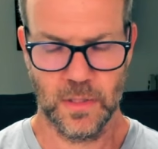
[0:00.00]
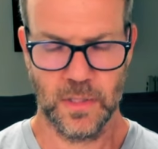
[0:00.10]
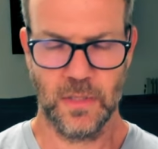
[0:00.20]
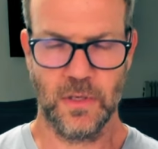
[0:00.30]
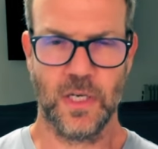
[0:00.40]

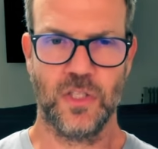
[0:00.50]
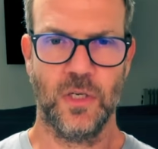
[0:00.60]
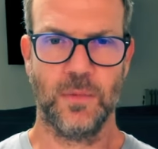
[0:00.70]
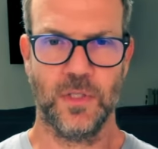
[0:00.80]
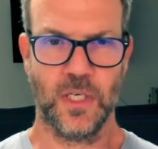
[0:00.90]
their actual
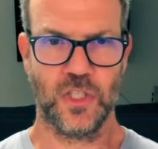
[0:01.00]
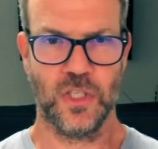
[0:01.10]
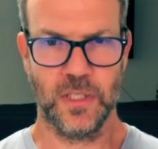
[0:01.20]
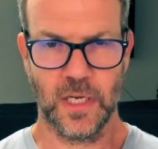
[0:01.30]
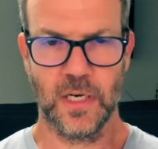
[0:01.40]

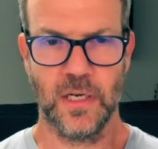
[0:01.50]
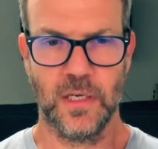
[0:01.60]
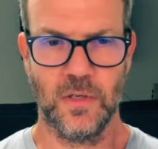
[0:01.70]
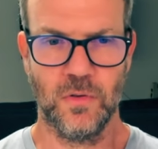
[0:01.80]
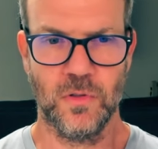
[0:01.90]
production data
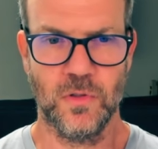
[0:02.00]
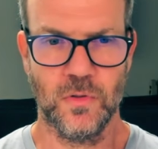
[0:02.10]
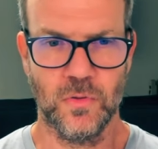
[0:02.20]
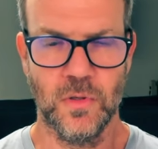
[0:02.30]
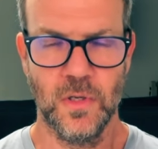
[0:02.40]
in order
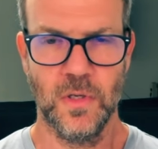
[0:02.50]
to